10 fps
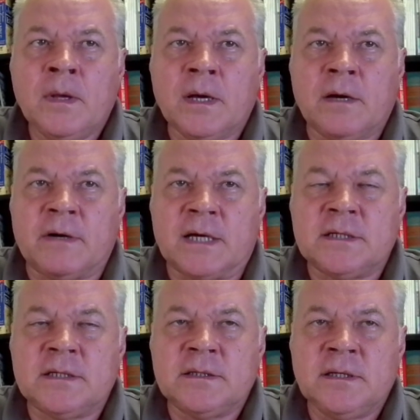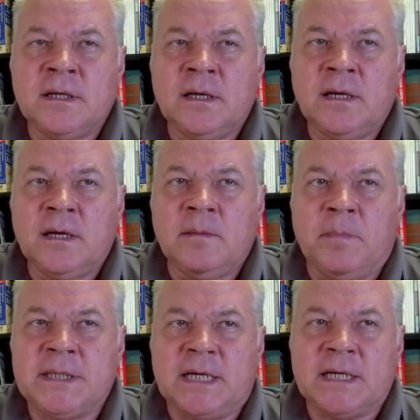Correct.
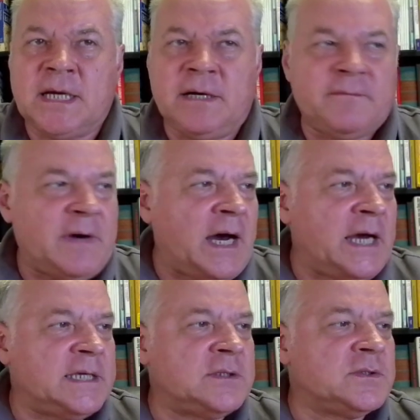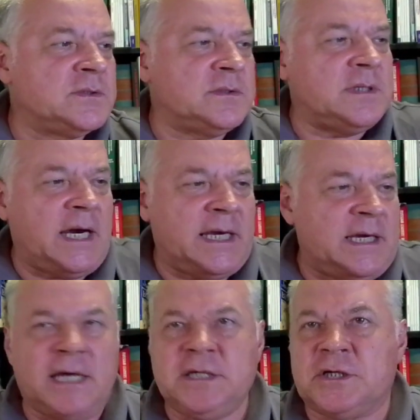But kind of I
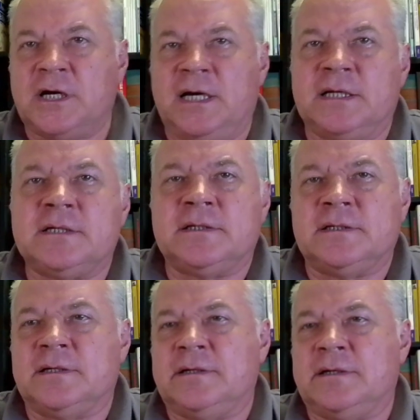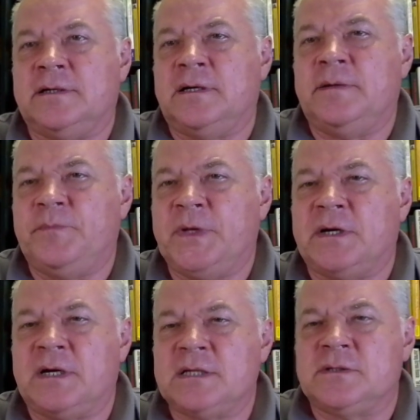tried.
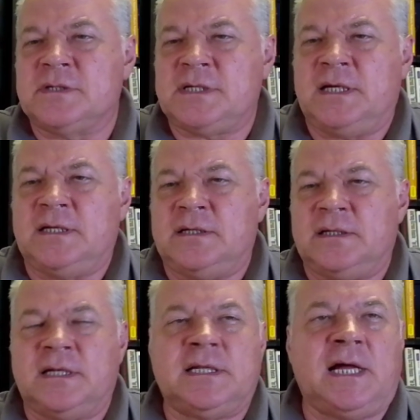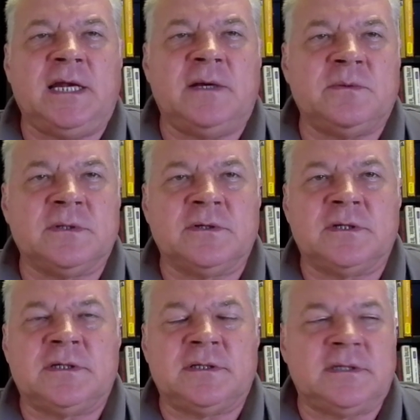Erastus and Natalia will not